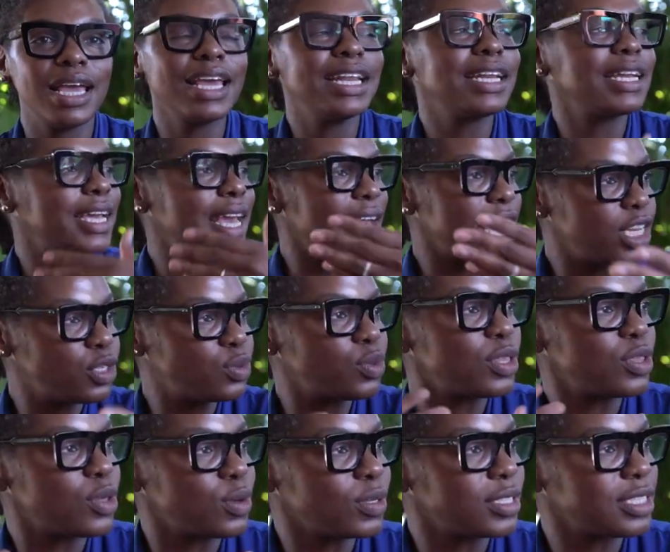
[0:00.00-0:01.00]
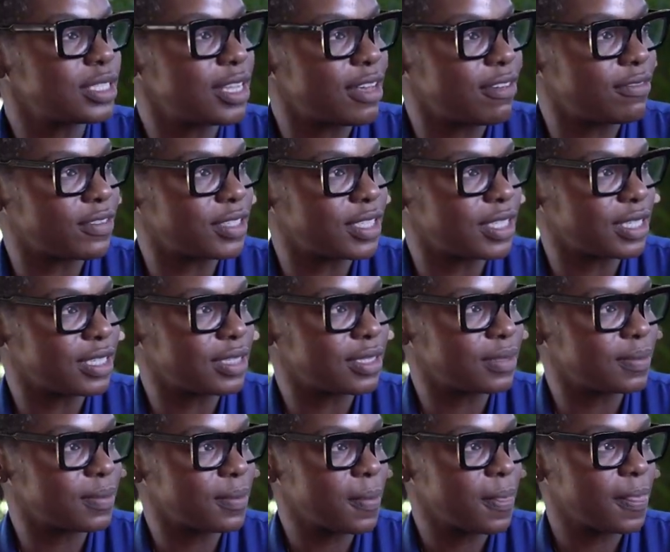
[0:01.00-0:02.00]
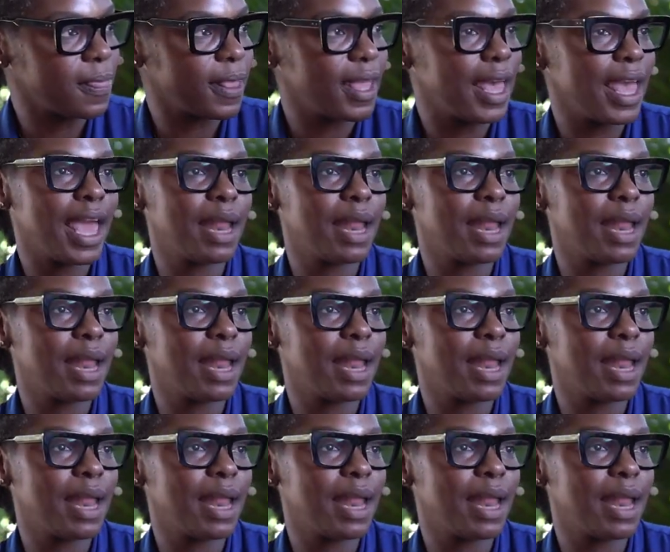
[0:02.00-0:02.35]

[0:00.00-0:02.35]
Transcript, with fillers: engage with those services. Yep.